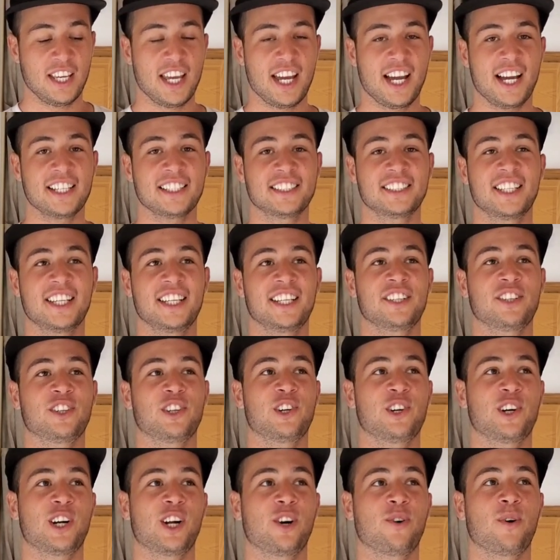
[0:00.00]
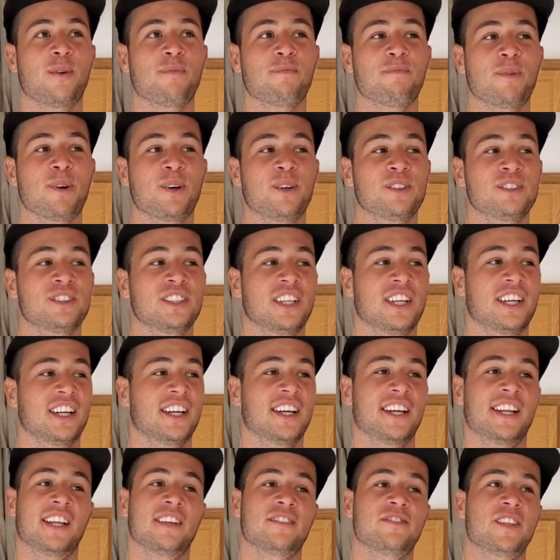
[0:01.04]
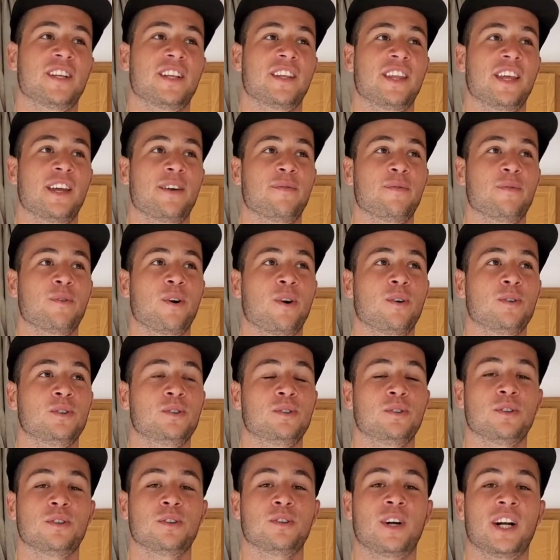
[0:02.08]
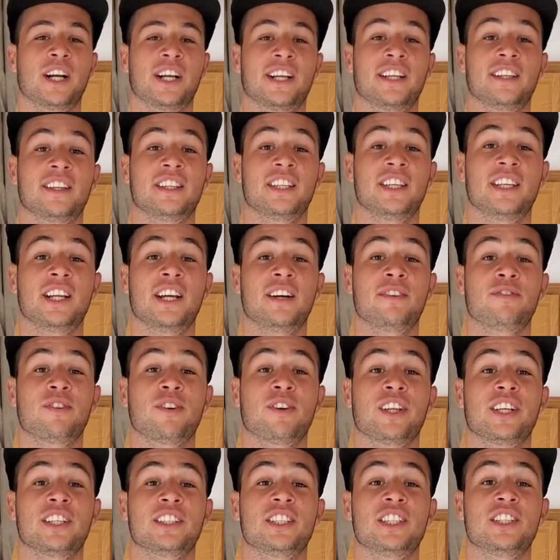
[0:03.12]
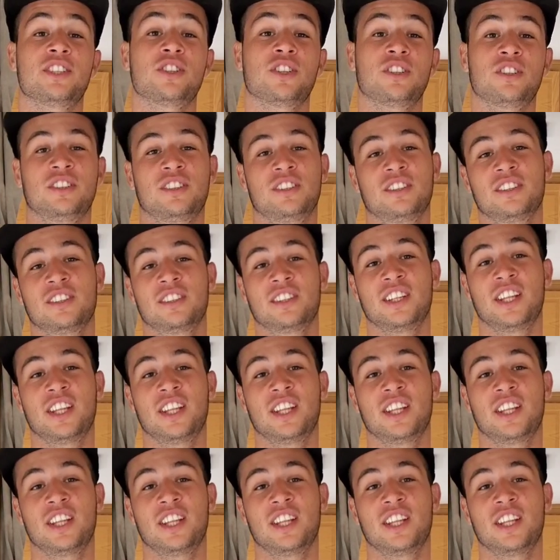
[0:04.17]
Yeah, I stay in Colorado 1 month, and after them go to Argentina for the season.